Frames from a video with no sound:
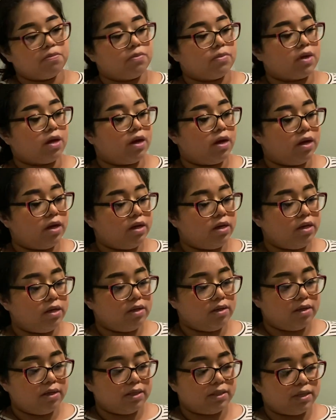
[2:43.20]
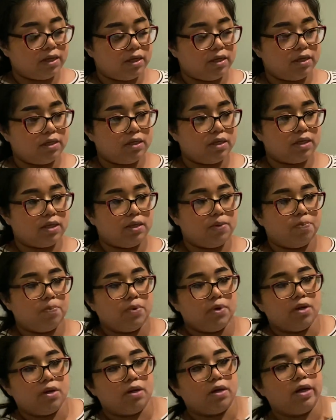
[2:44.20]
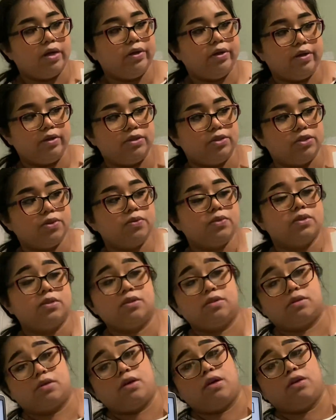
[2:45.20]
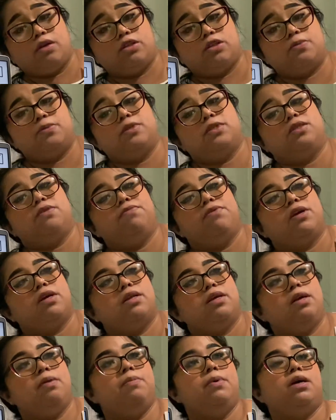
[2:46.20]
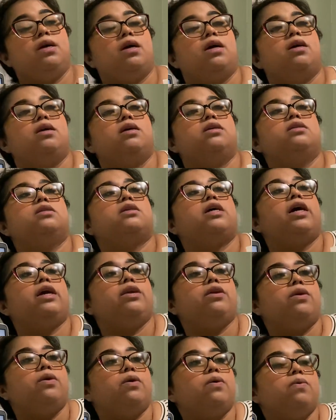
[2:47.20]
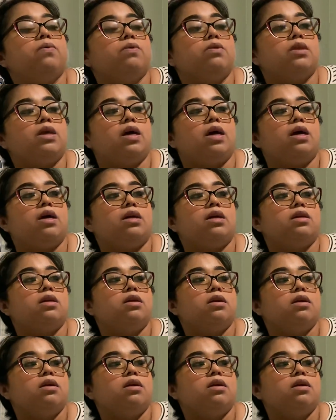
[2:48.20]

I decided to keep it. I chose this color specifically because I know that